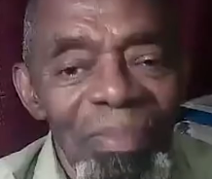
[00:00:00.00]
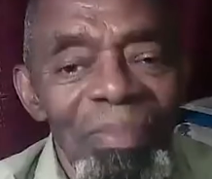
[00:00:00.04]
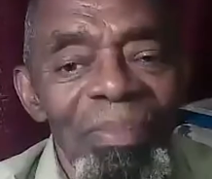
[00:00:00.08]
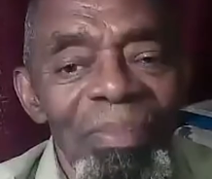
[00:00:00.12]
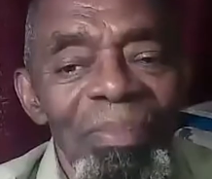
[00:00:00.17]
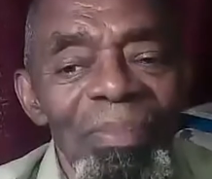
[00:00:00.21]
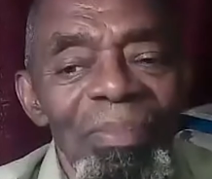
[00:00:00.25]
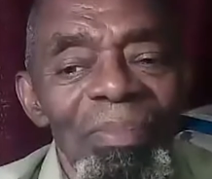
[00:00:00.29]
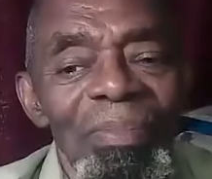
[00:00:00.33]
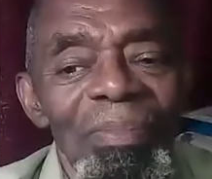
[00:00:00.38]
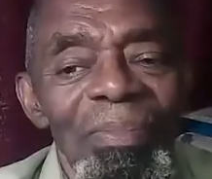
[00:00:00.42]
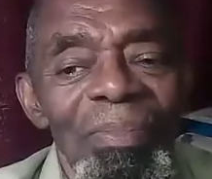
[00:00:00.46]
with
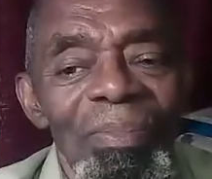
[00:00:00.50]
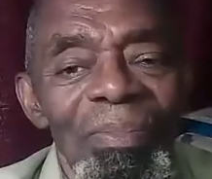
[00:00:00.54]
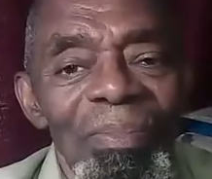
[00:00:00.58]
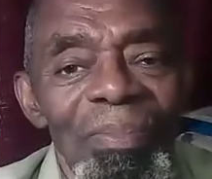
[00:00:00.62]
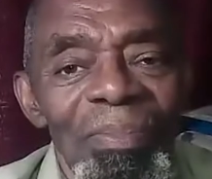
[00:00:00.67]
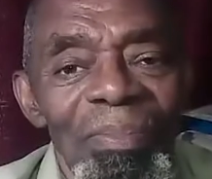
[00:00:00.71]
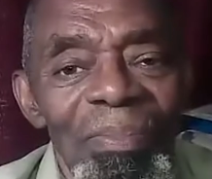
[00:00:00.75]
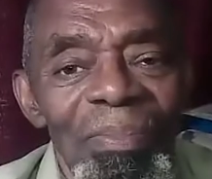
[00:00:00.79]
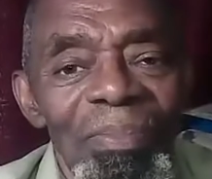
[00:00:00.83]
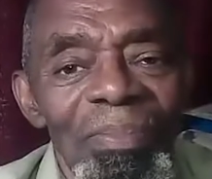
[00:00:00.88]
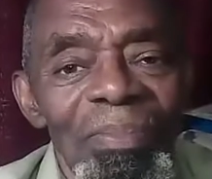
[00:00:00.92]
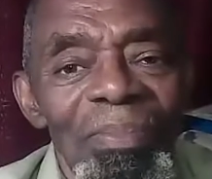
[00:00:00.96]
the
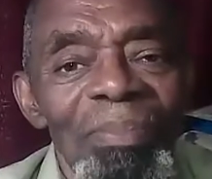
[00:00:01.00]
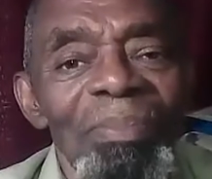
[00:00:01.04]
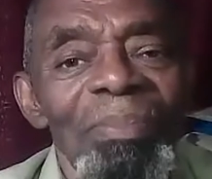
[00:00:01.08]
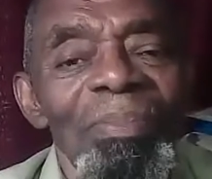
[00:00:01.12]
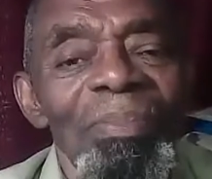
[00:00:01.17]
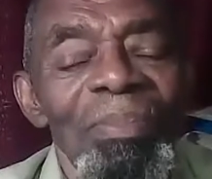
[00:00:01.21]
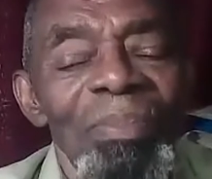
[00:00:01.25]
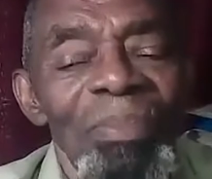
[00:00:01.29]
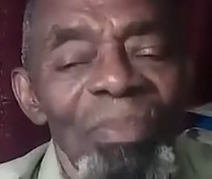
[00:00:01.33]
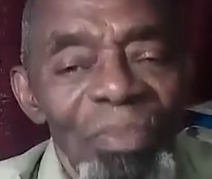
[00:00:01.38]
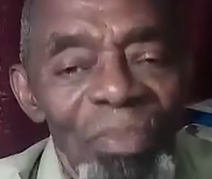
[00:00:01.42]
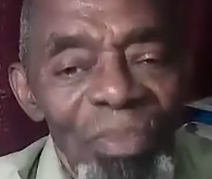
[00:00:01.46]
people,
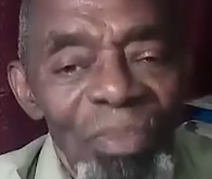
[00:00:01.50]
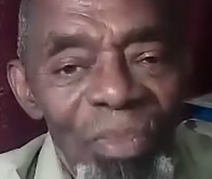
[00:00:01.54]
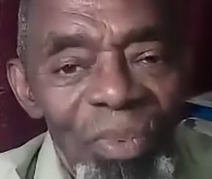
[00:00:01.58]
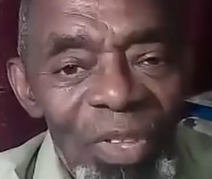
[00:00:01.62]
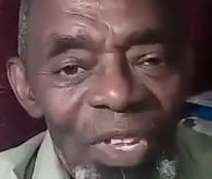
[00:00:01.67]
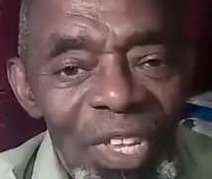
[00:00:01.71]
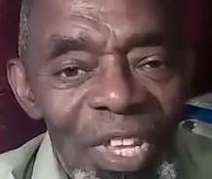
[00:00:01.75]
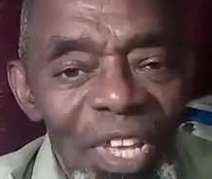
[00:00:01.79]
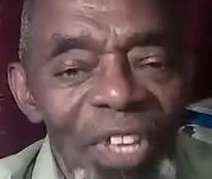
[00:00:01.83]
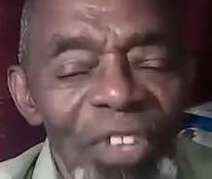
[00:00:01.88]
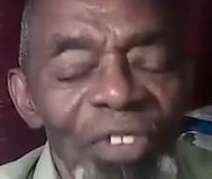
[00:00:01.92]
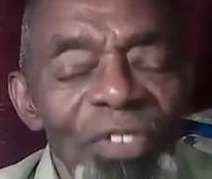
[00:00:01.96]

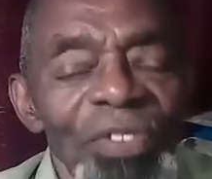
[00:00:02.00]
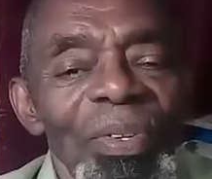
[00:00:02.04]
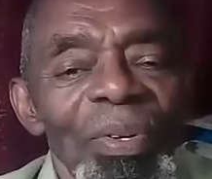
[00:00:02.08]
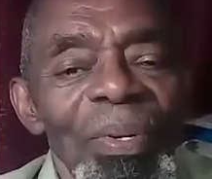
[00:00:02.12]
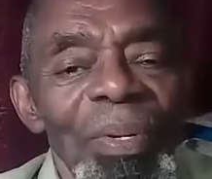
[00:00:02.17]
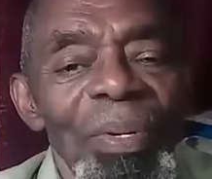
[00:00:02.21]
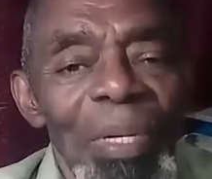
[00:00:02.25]
talking to